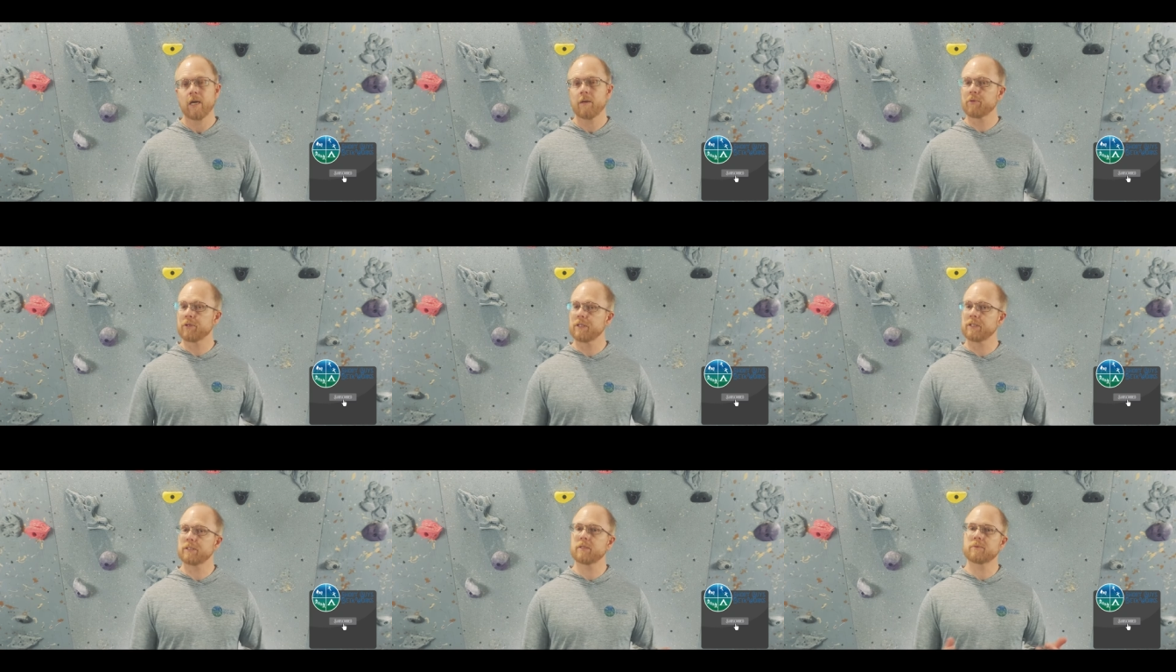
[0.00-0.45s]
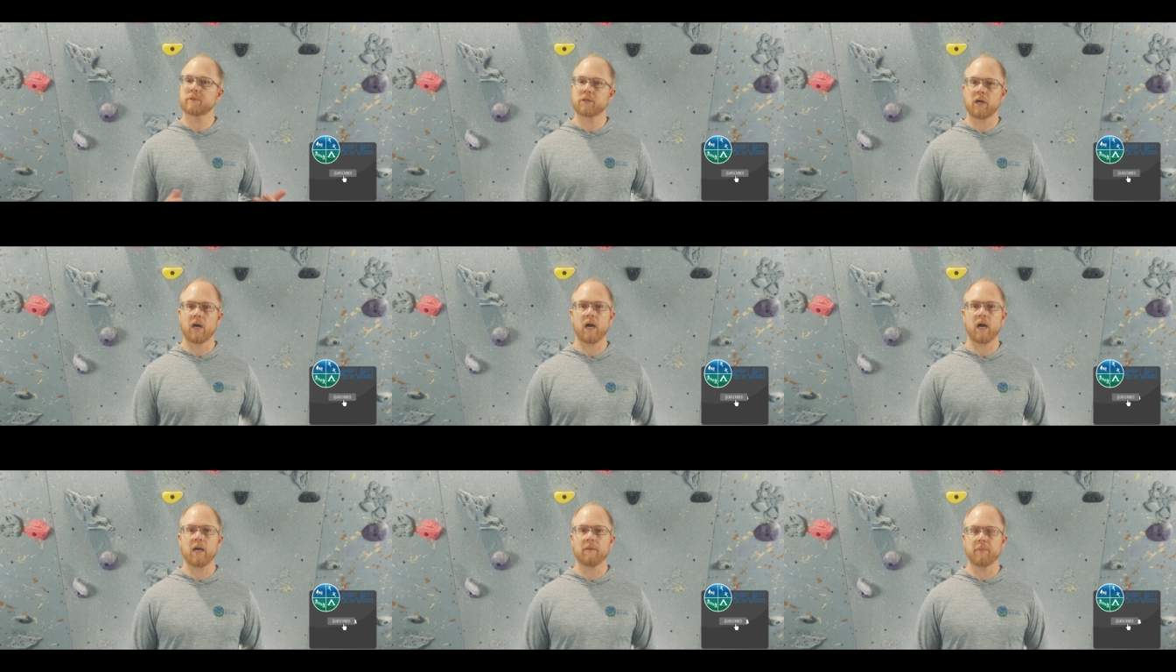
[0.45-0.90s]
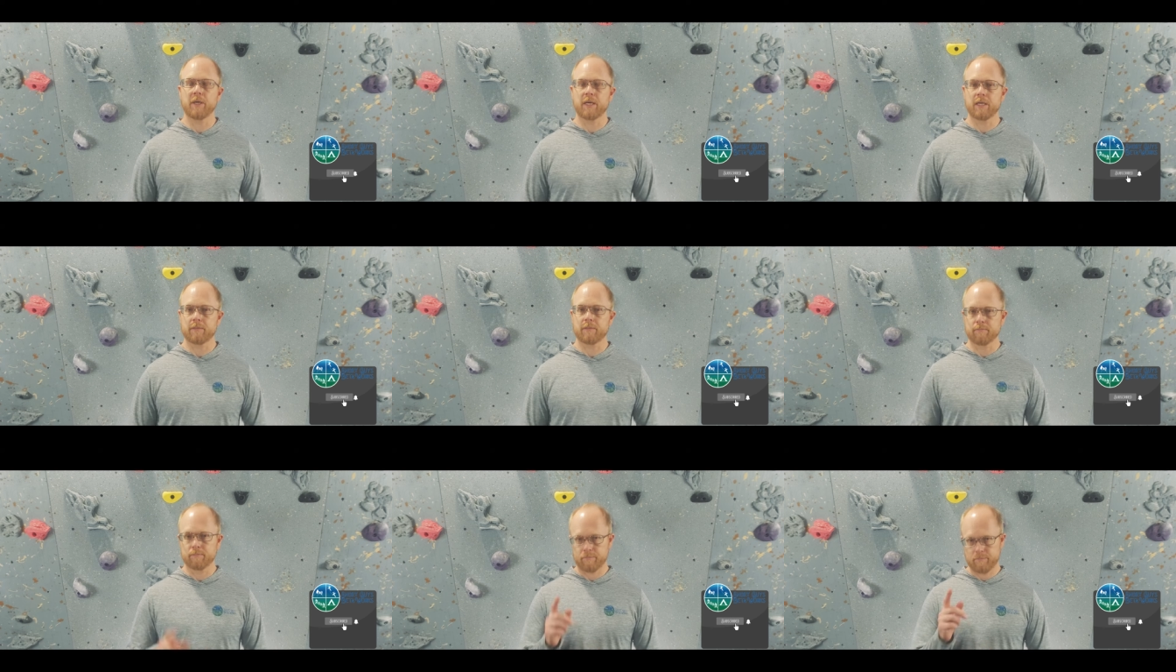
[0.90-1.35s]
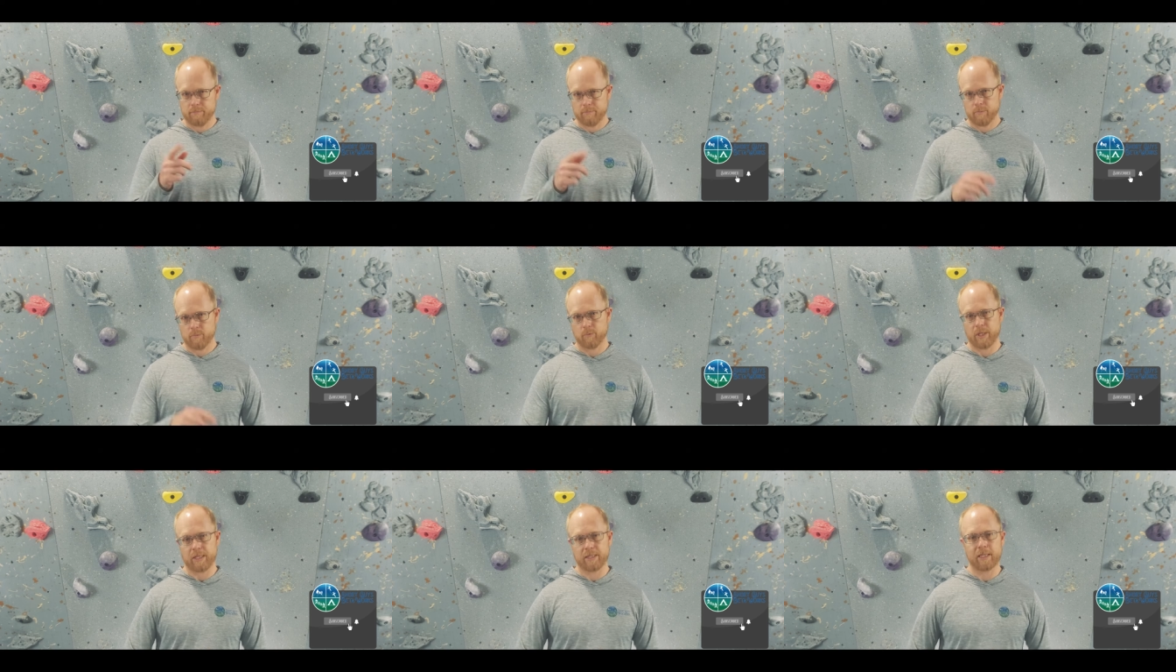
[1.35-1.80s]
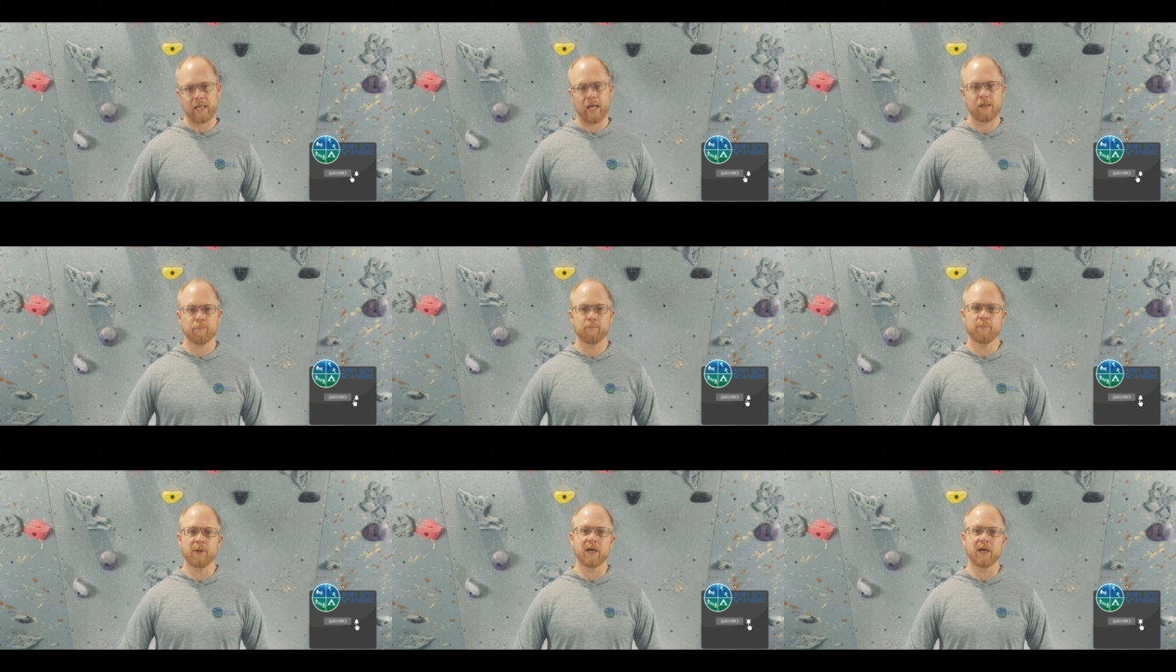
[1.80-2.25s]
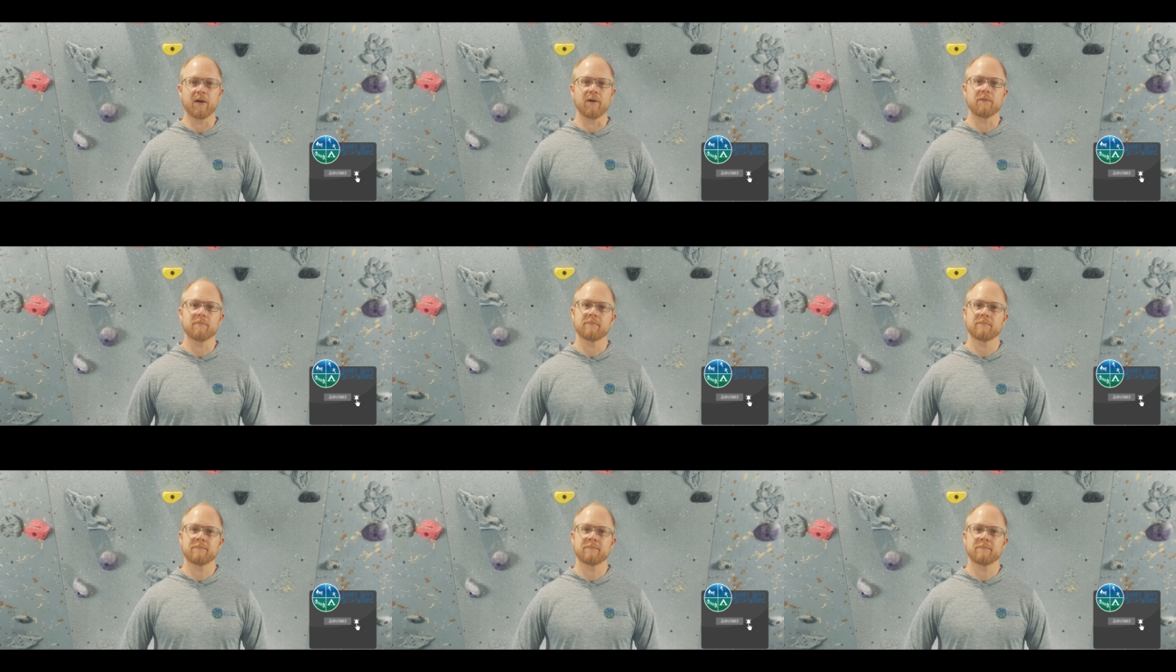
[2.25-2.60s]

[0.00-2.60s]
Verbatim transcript: please subscribe and ring that bell.